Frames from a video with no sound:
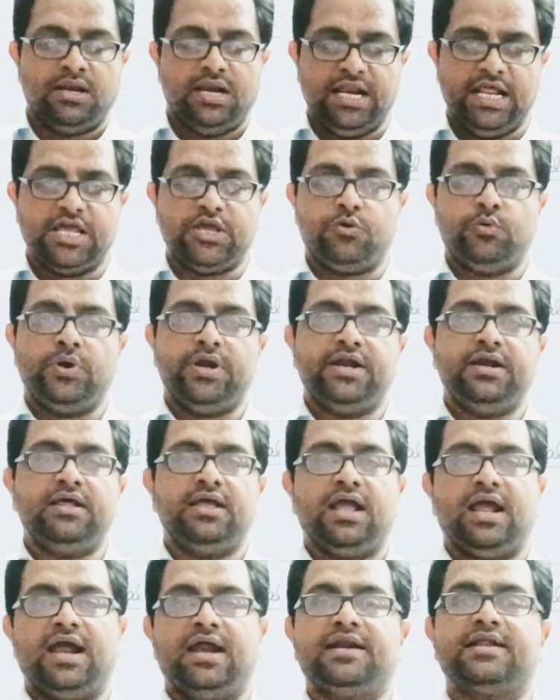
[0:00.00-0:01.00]
liquid
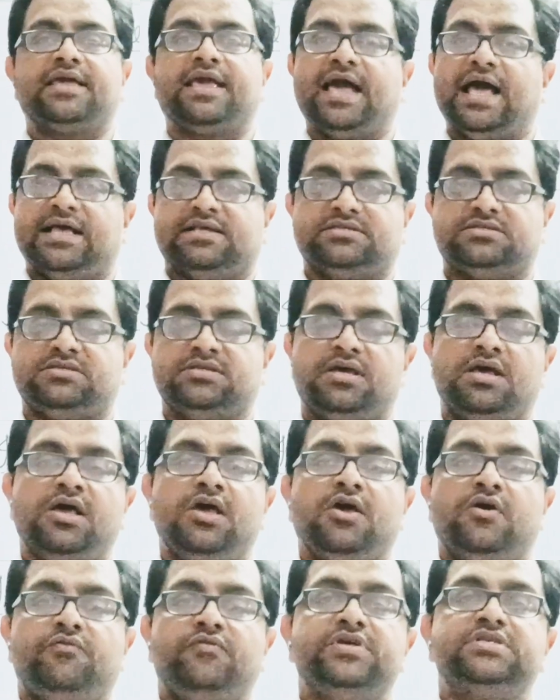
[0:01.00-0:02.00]
and gas,
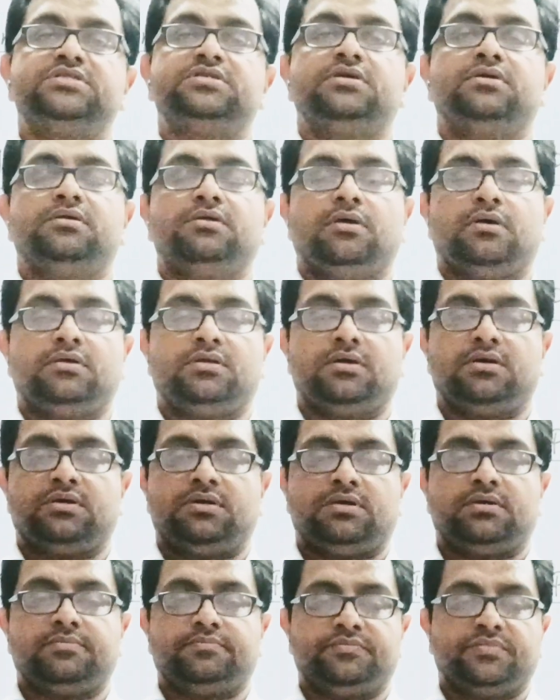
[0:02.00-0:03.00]
which
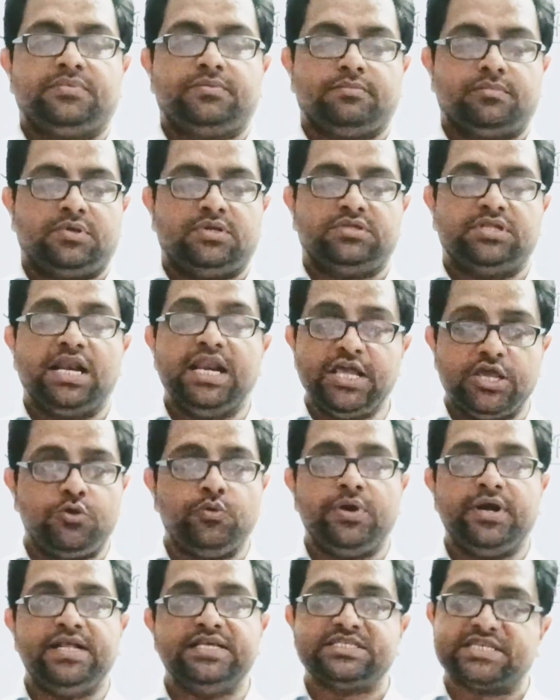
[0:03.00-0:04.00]
the
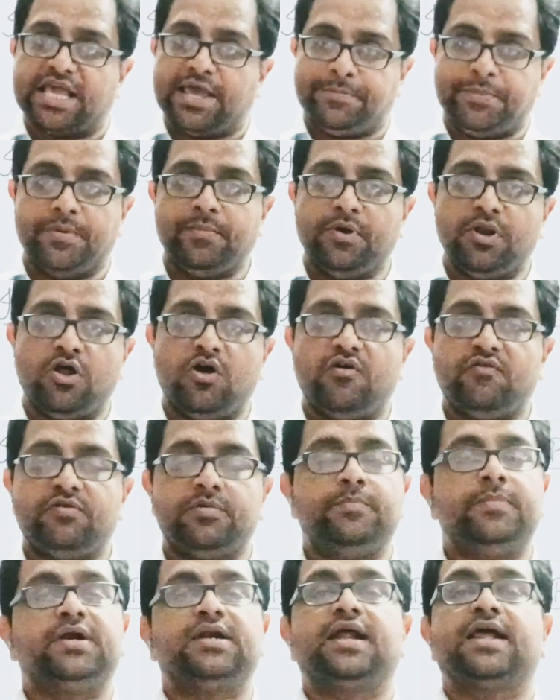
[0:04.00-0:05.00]
liquid is capable of,
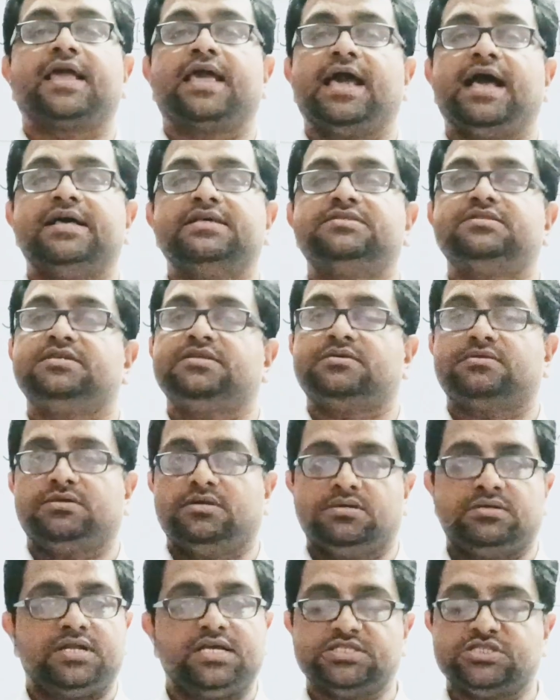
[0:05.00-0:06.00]
but a gas
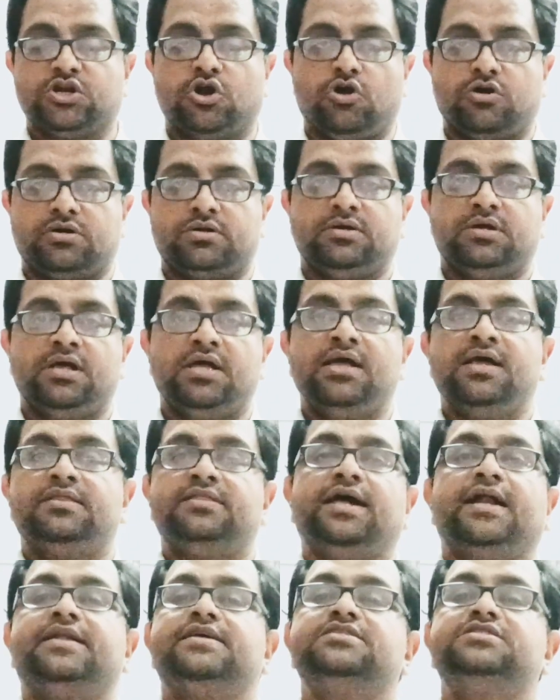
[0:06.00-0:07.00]
does not.
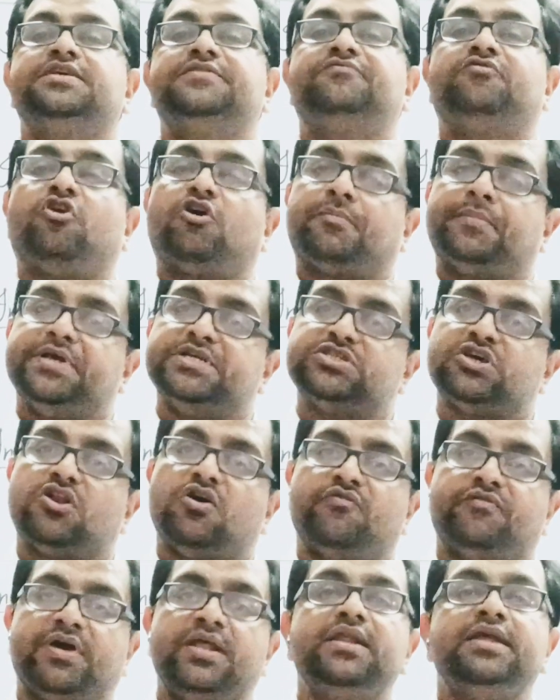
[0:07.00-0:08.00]
That is the formation
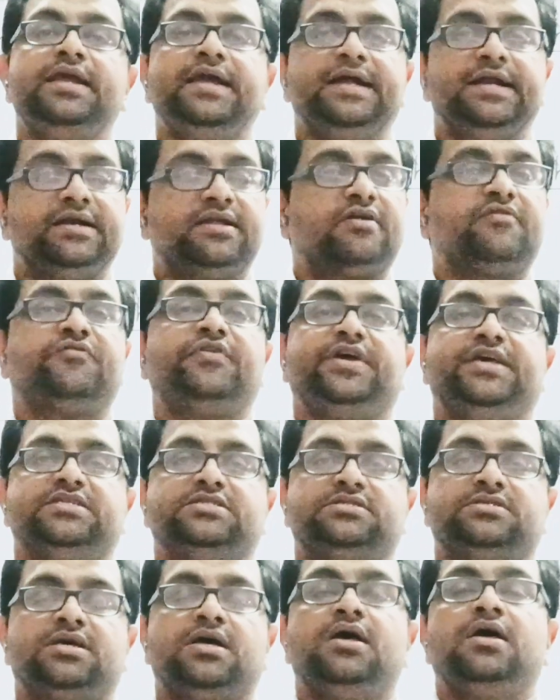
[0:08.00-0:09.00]
of an
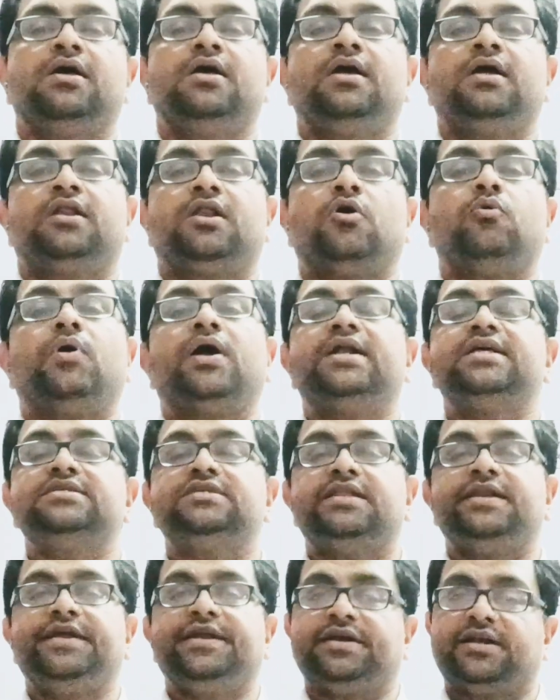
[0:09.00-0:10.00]
interface. Now, what is
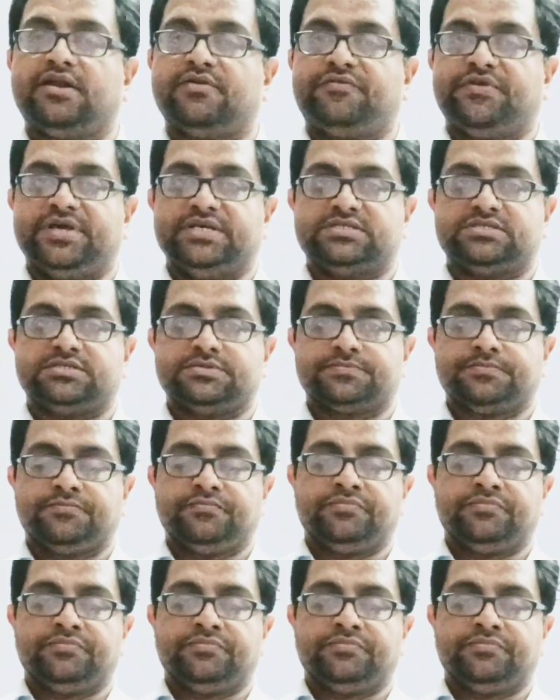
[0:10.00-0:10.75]
an interface?